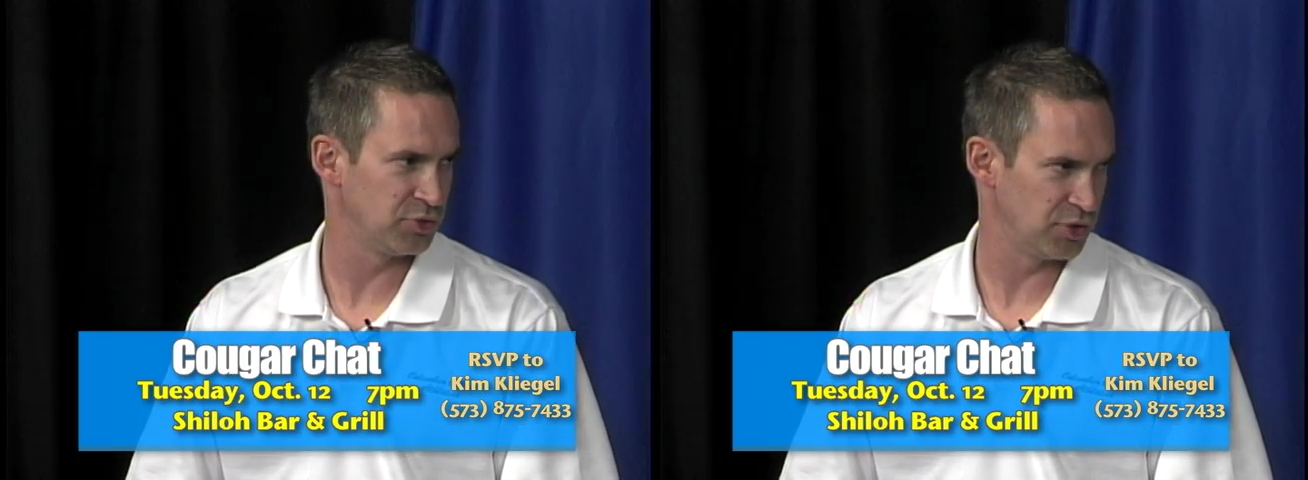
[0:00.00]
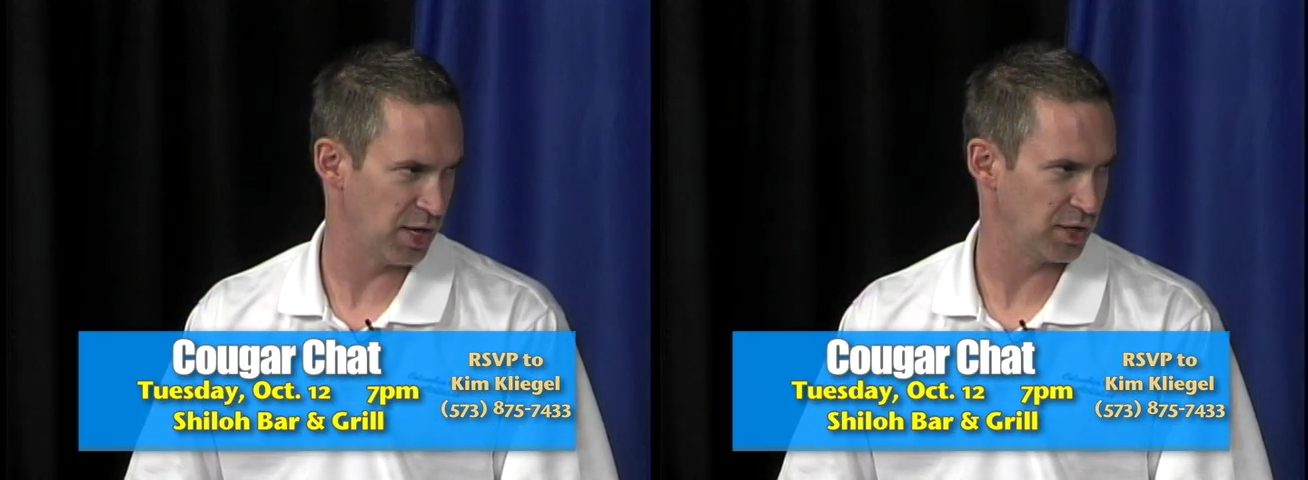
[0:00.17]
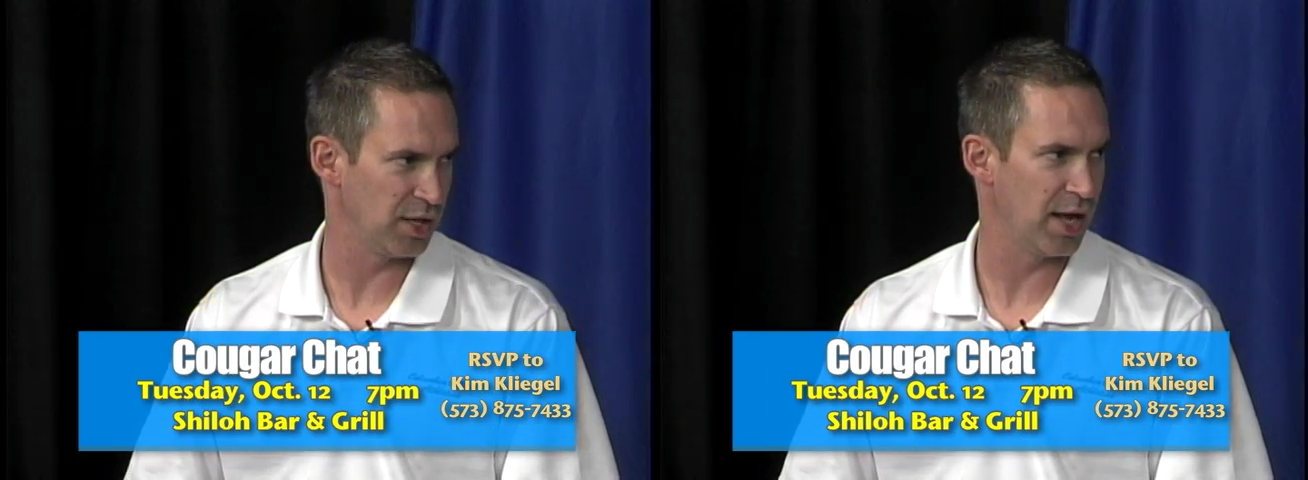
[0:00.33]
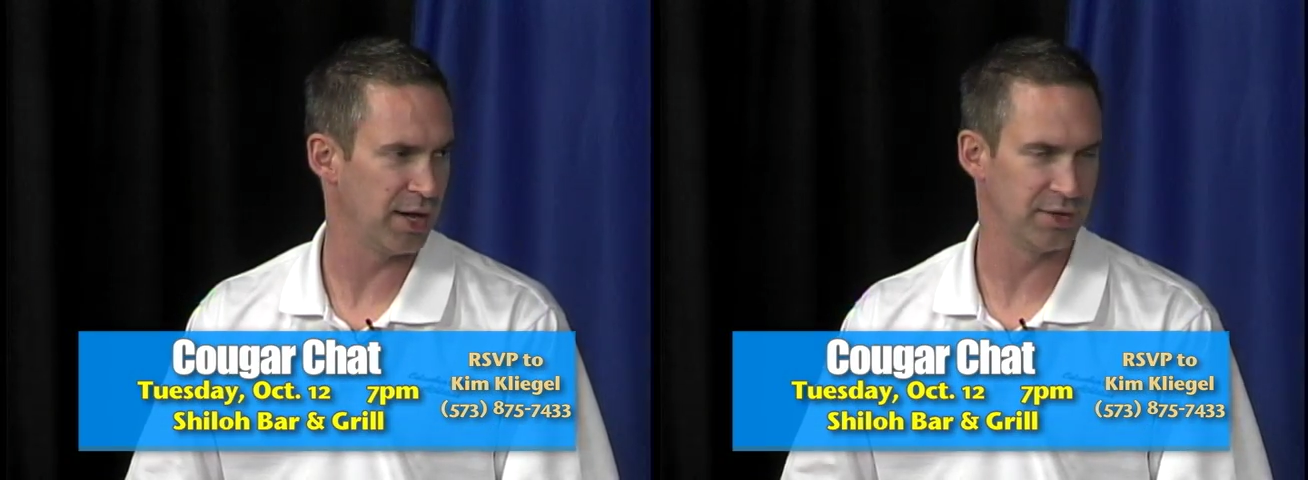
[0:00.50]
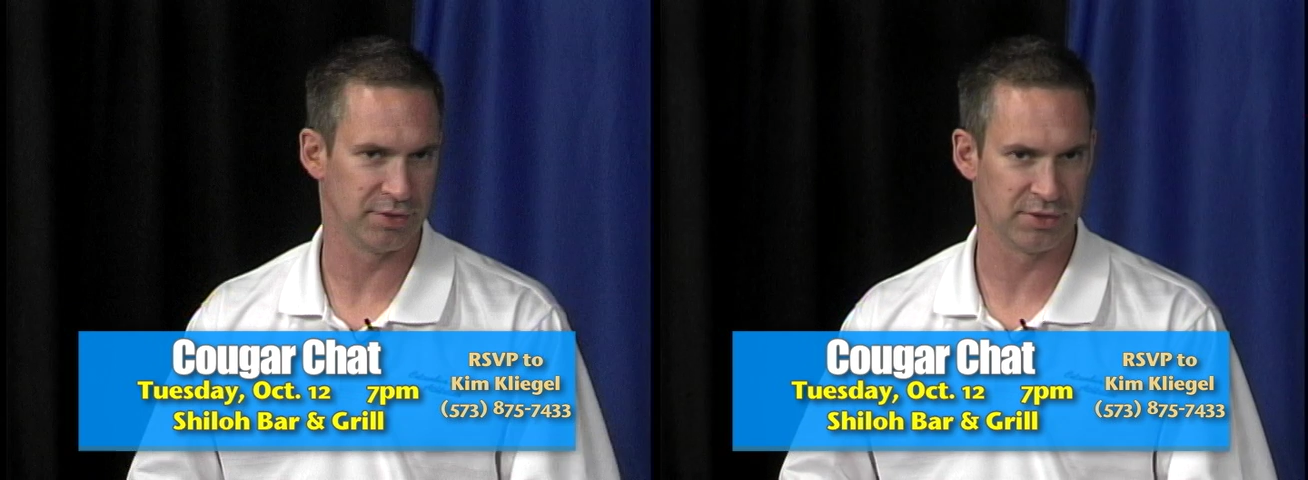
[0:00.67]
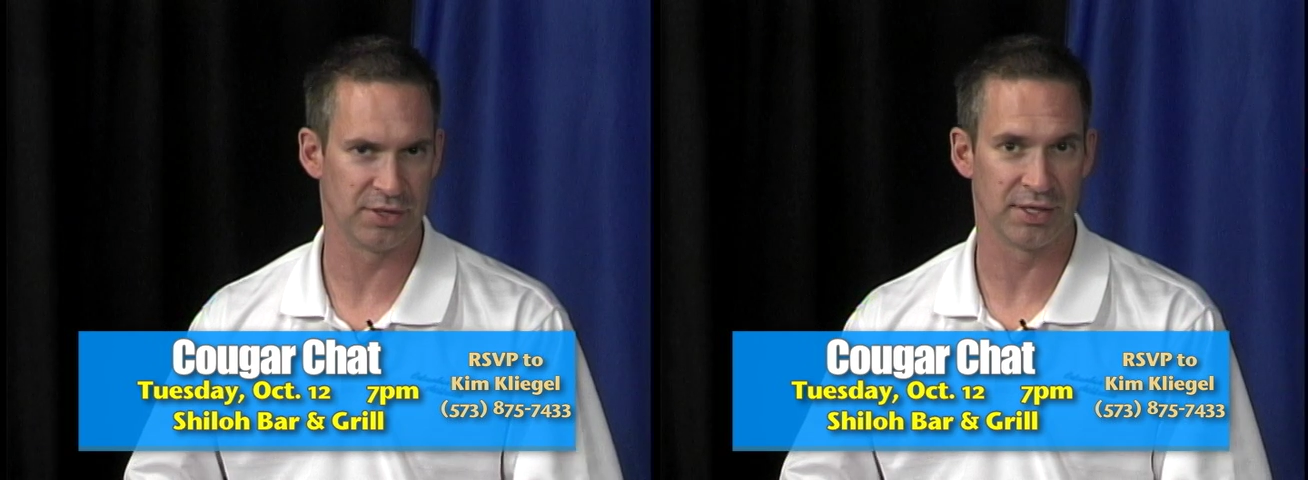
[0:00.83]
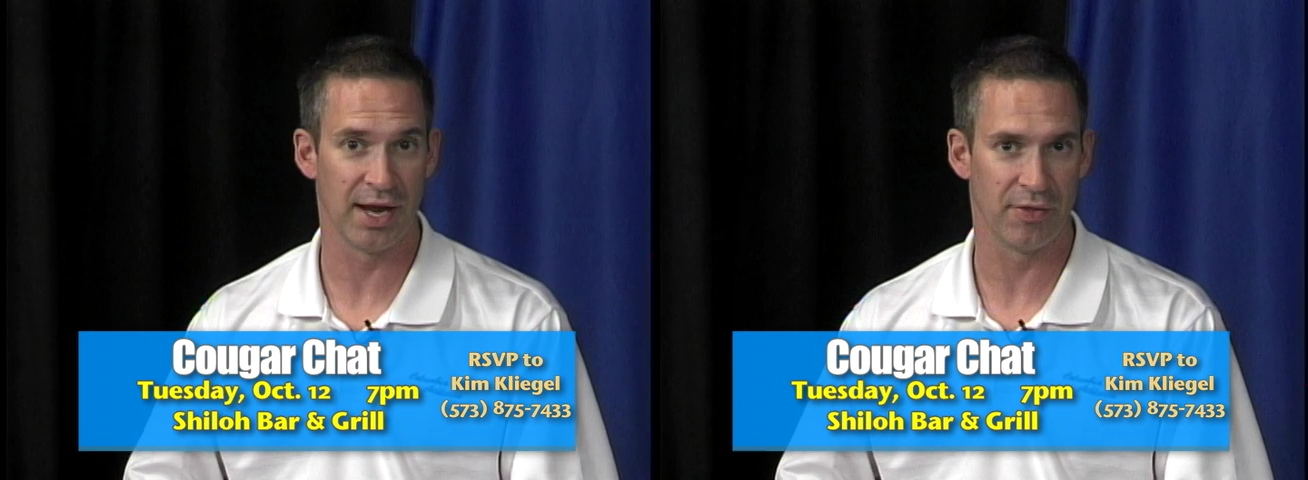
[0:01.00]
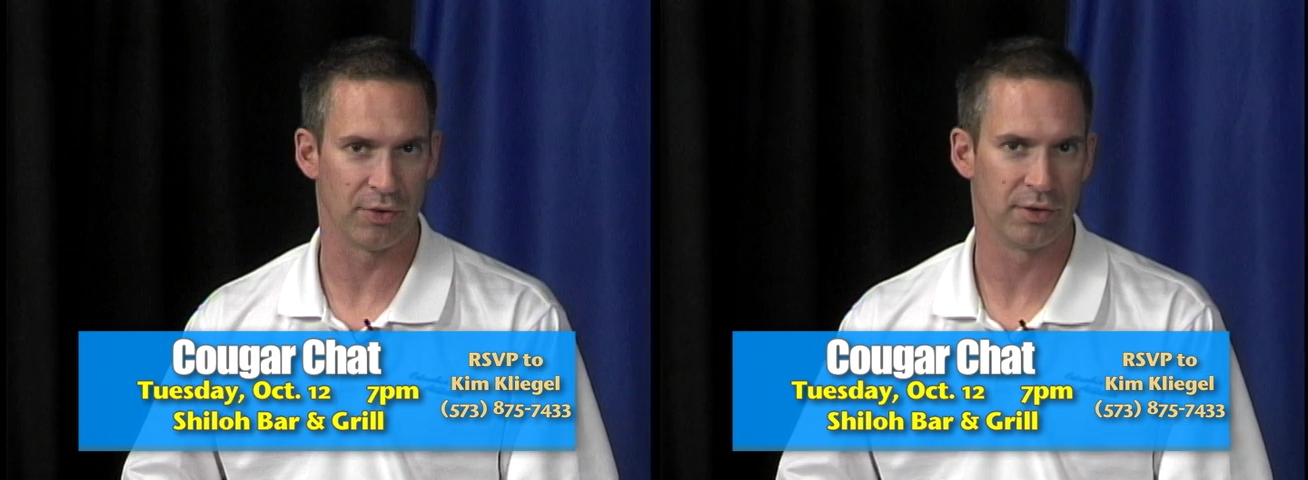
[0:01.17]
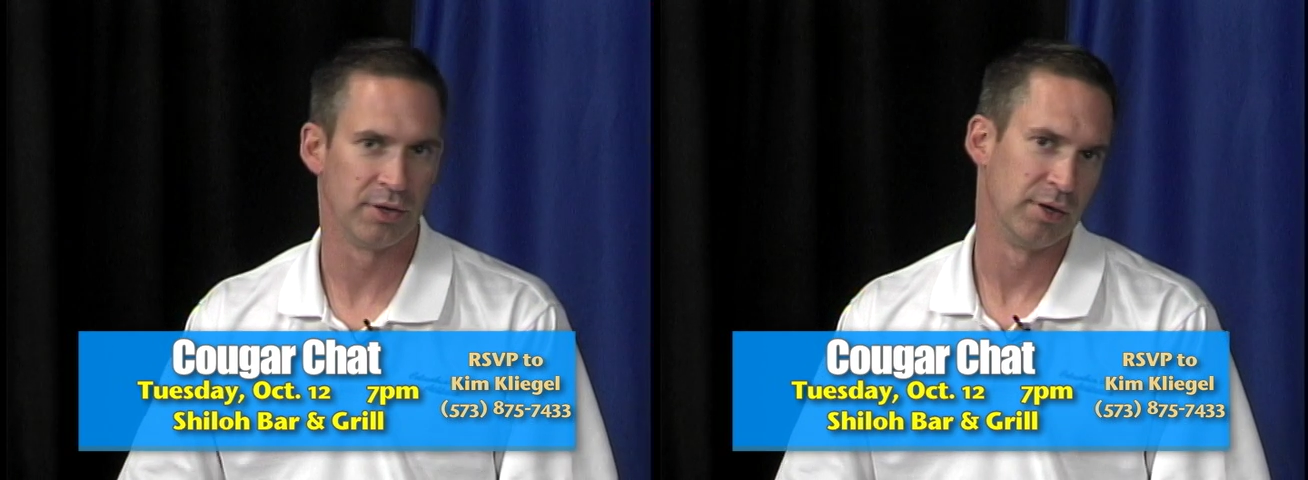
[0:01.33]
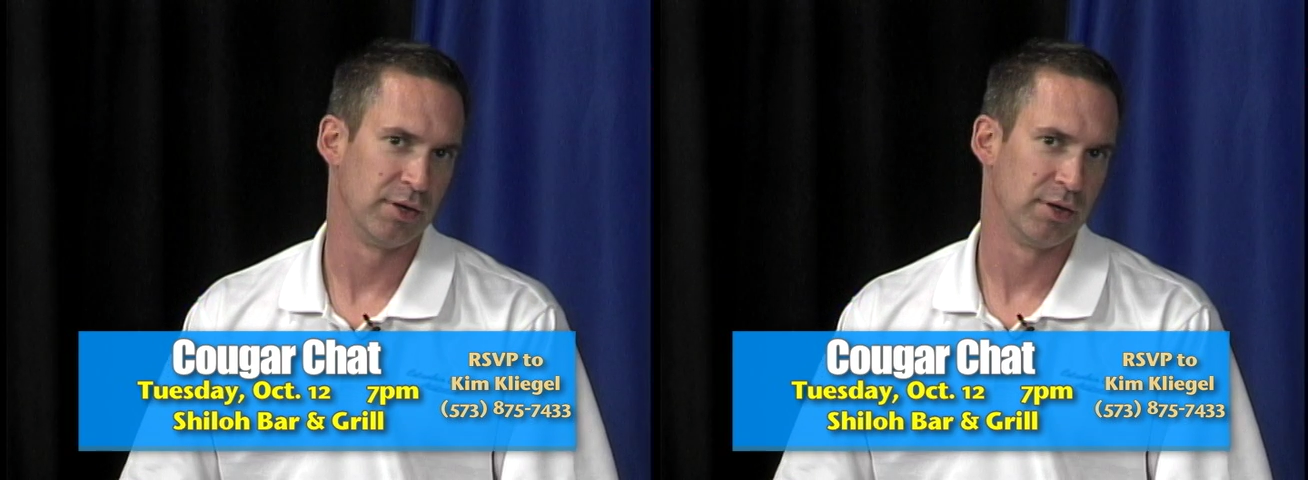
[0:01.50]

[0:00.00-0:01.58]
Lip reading: John Klein together